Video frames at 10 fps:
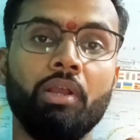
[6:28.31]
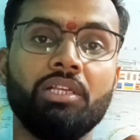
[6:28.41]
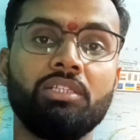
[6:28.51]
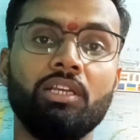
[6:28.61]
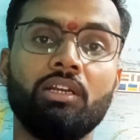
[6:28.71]

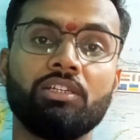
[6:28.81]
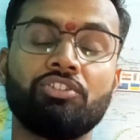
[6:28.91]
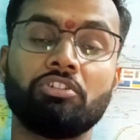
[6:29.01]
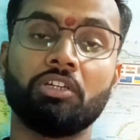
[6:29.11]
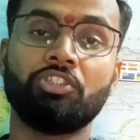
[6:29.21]

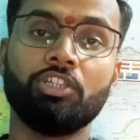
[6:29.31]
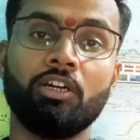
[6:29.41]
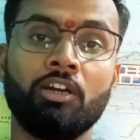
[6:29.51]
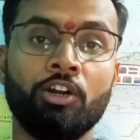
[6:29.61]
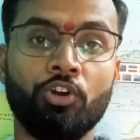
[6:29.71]
basic
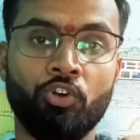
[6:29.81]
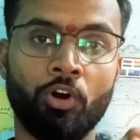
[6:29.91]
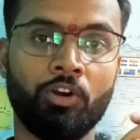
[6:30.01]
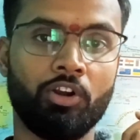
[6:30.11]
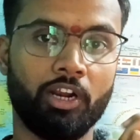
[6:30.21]
structure
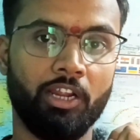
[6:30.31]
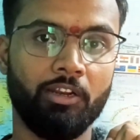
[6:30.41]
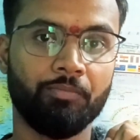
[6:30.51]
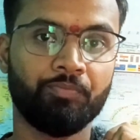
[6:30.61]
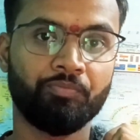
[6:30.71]

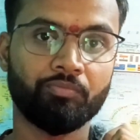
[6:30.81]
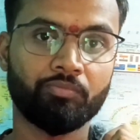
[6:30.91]
doctrine.